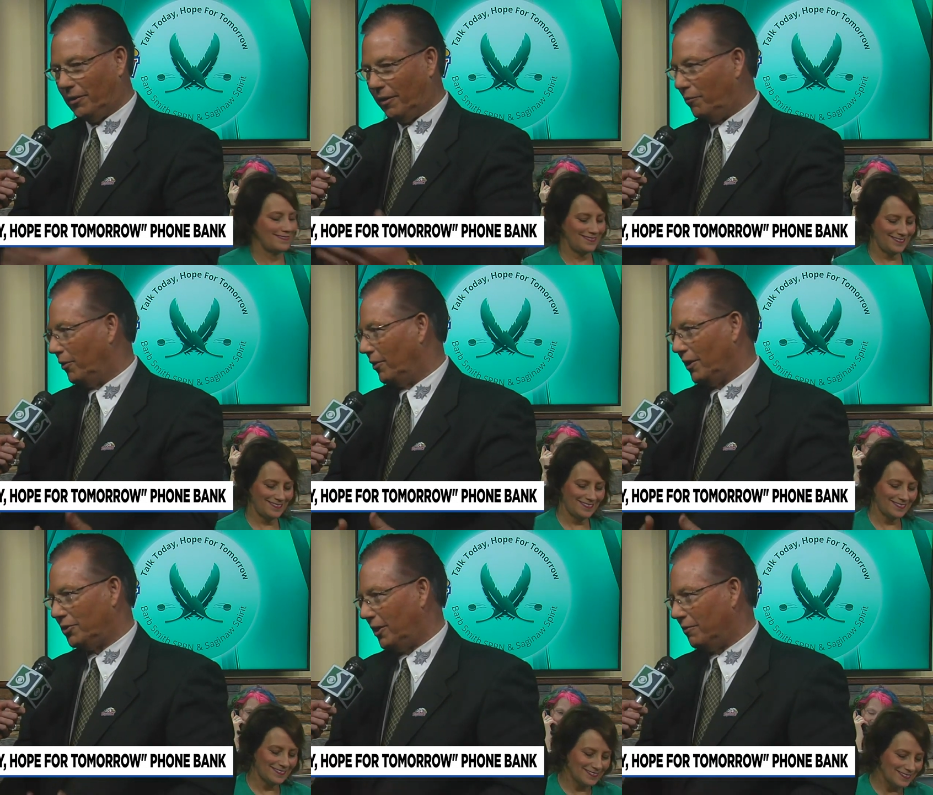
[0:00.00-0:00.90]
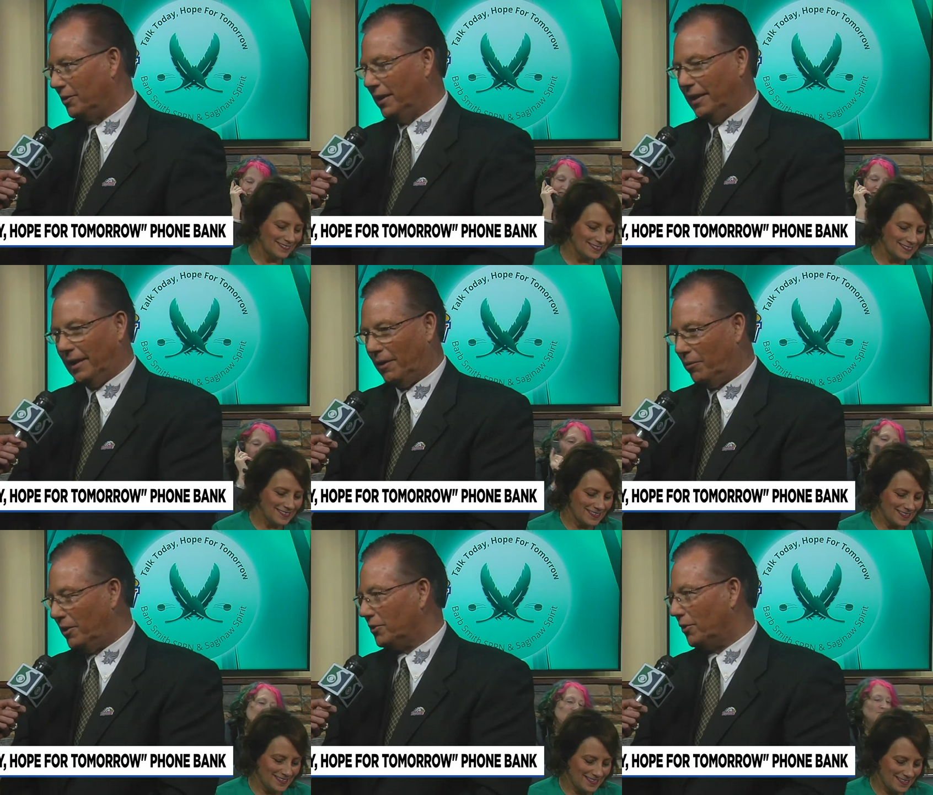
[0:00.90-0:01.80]
Speaker 1: a loved one or ourselves. And
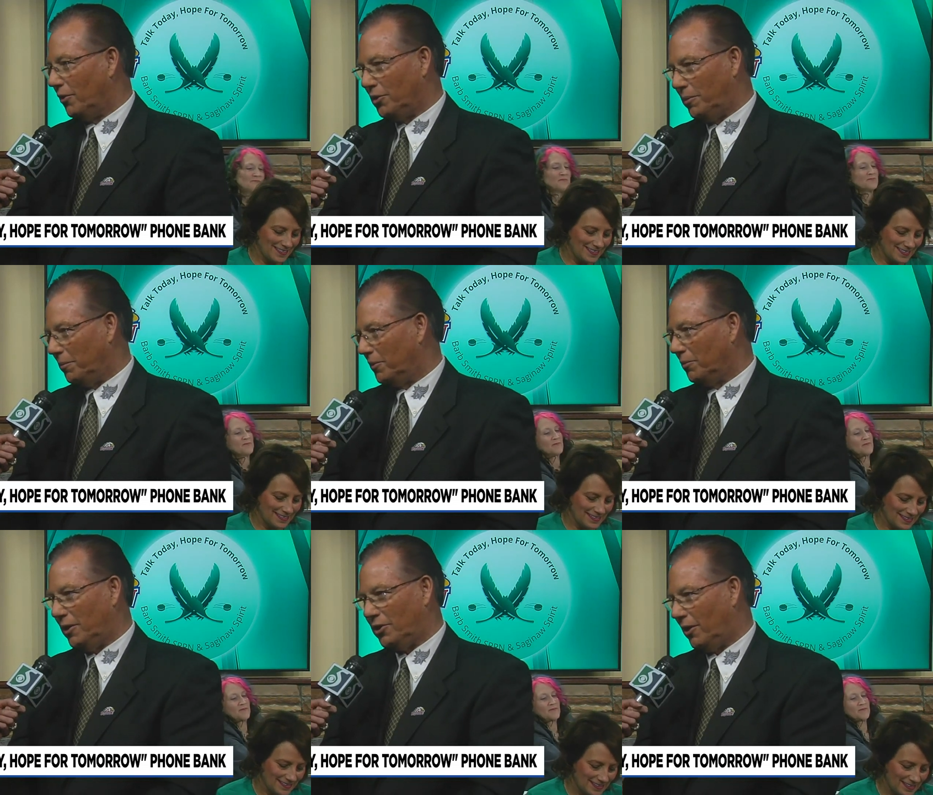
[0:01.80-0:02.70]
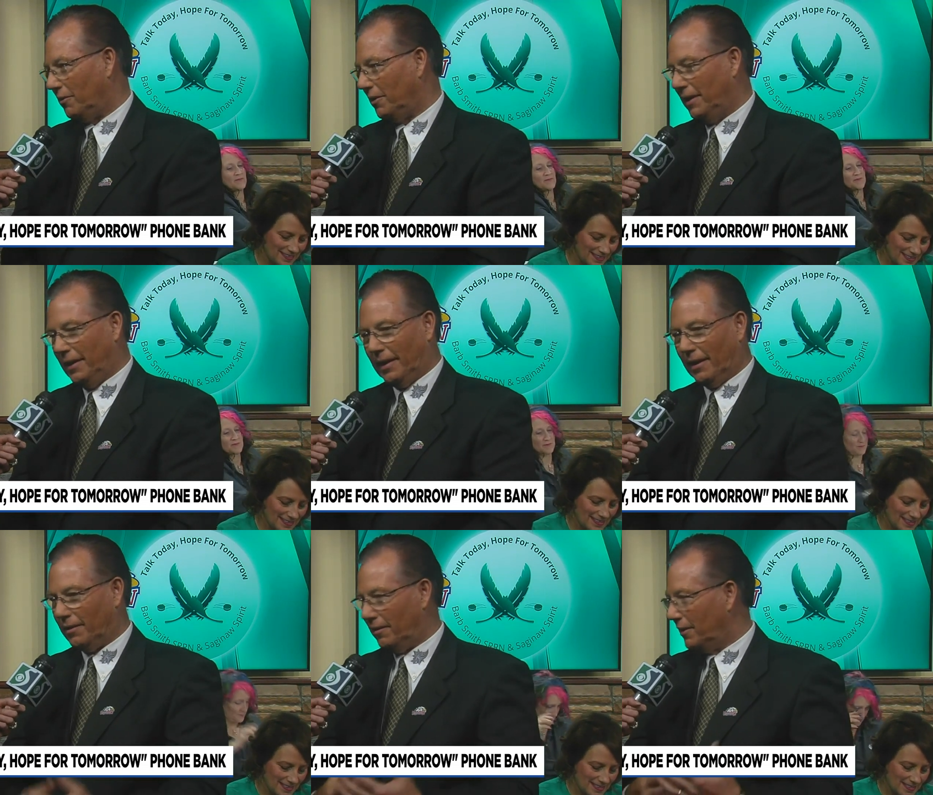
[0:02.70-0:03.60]
we just encourage people to reach out.
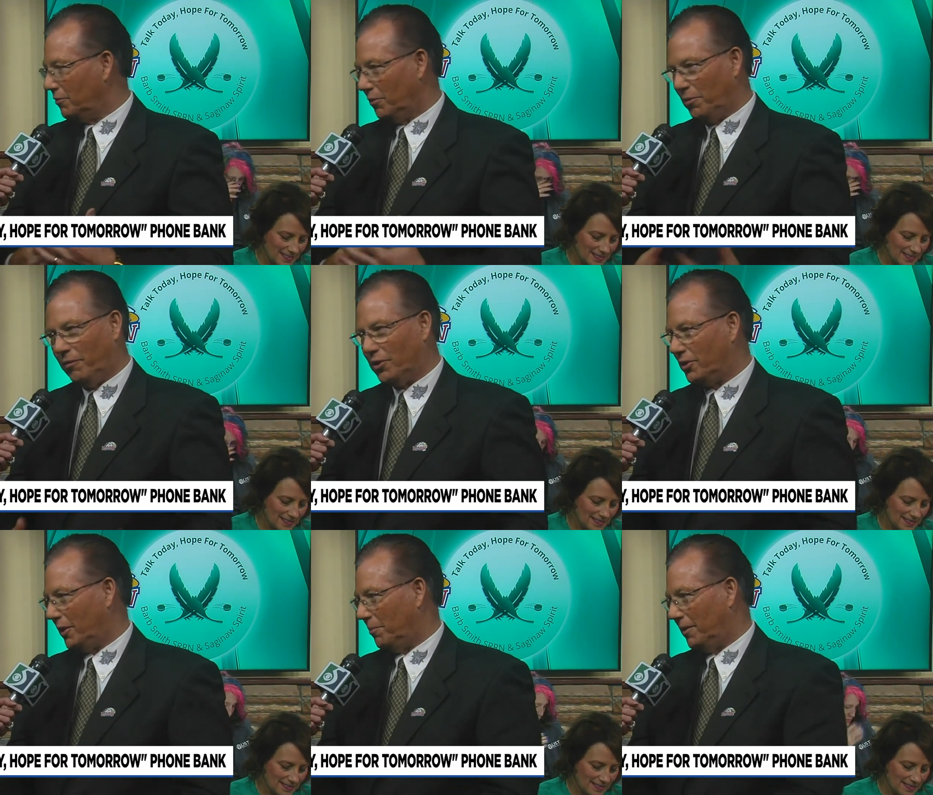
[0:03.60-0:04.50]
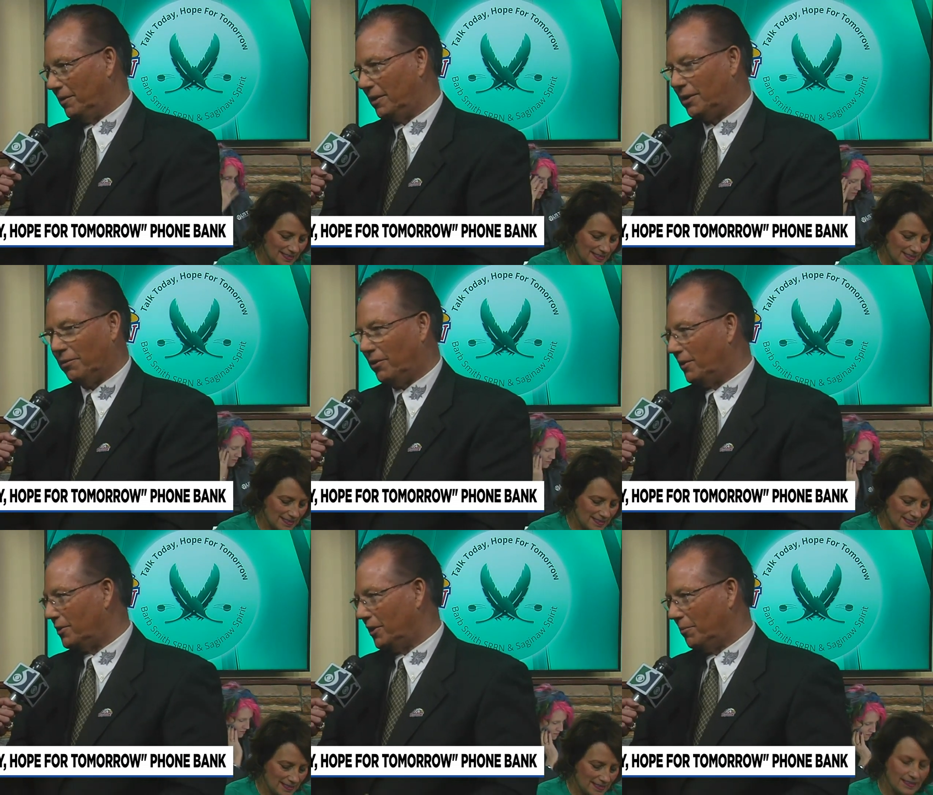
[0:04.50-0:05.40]
Yeah, let's remove the stigma. Let's get rid of
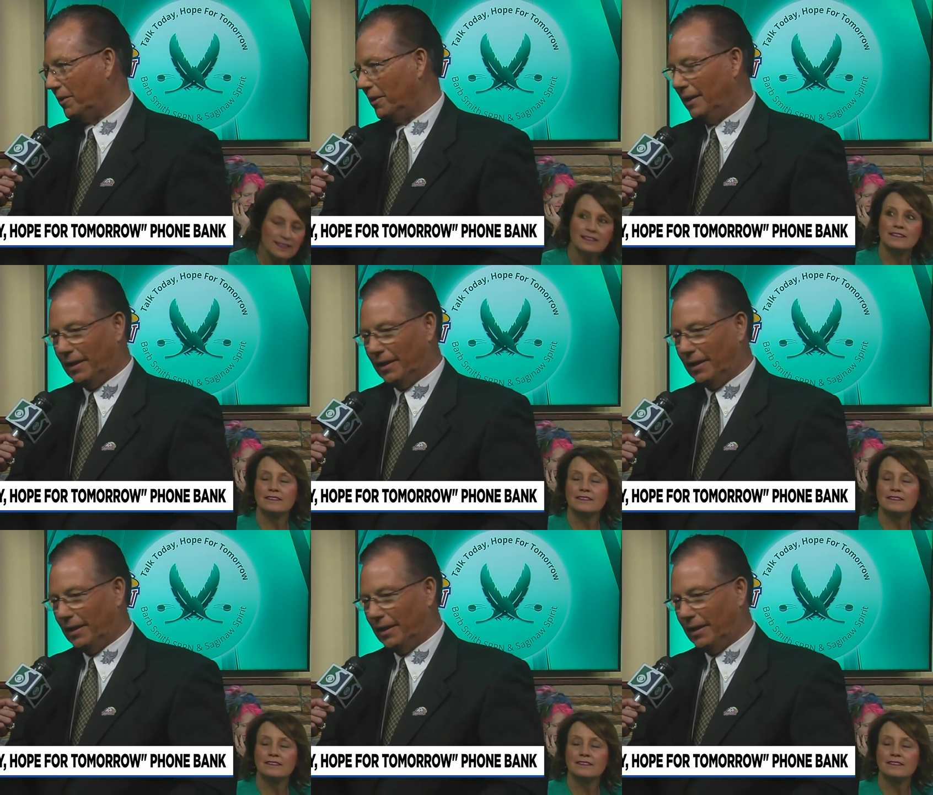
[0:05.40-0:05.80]
the stigma.